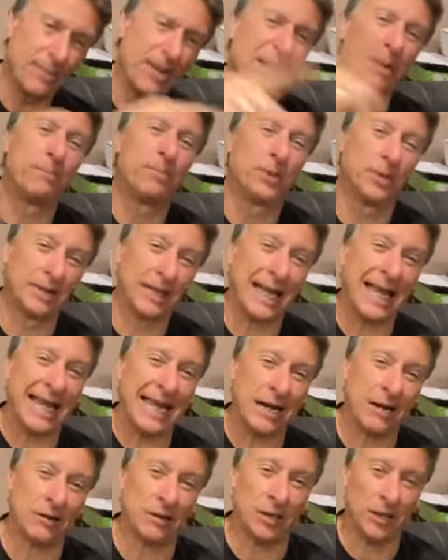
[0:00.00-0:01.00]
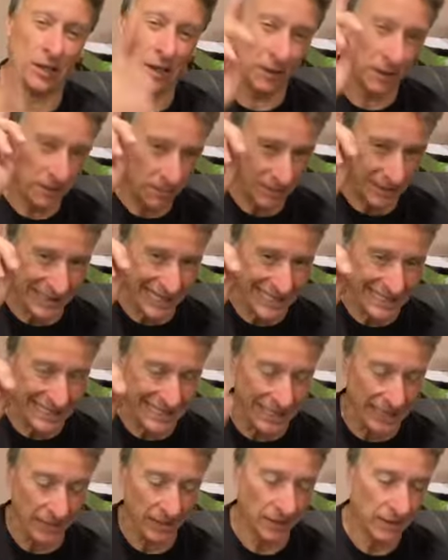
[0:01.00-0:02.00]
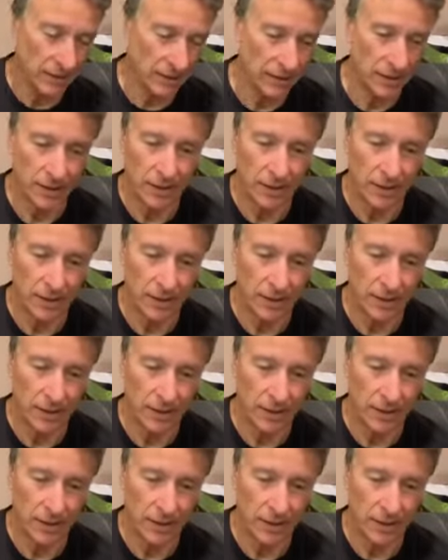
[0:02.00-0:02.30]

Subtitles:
I might have pulled a hair a little, but that's it.